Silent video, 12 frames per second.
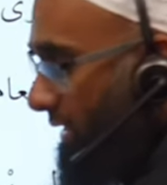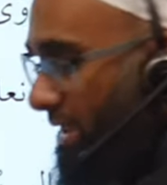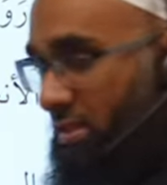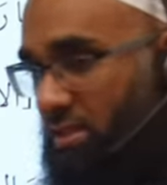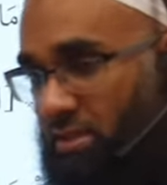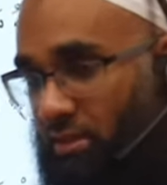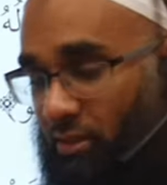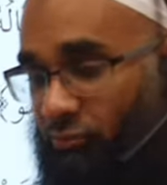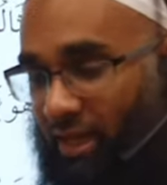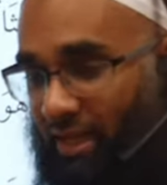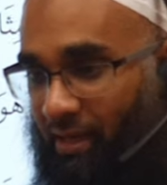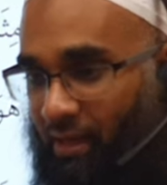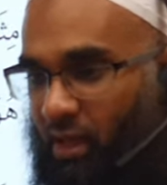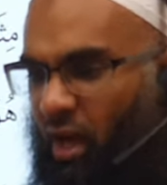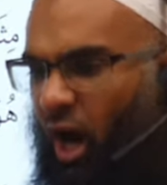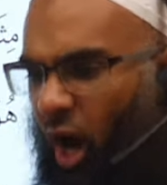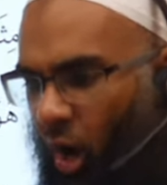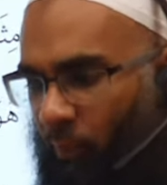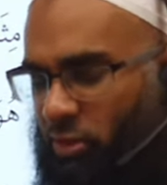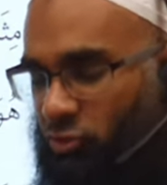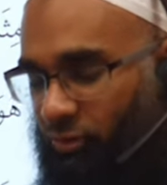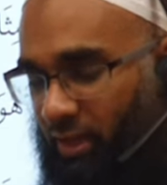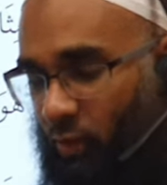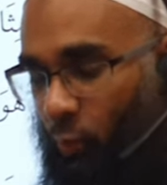the, the rain how much
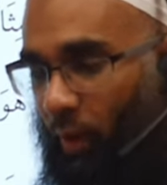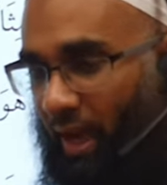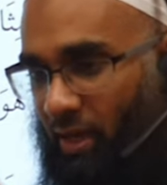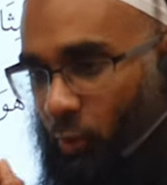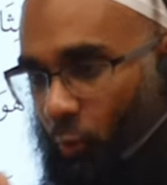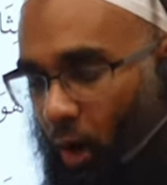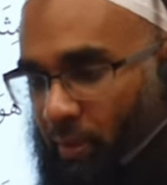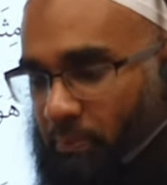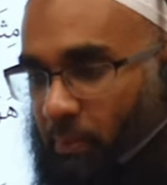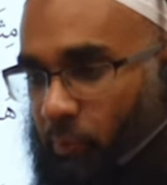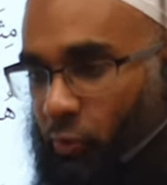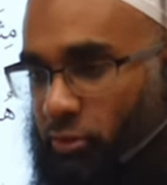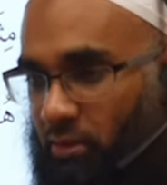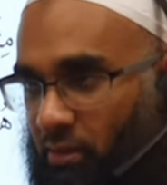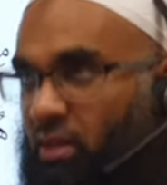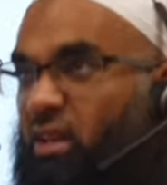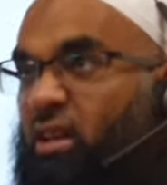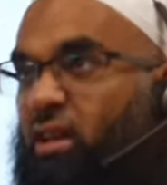rain, when, how much proportion.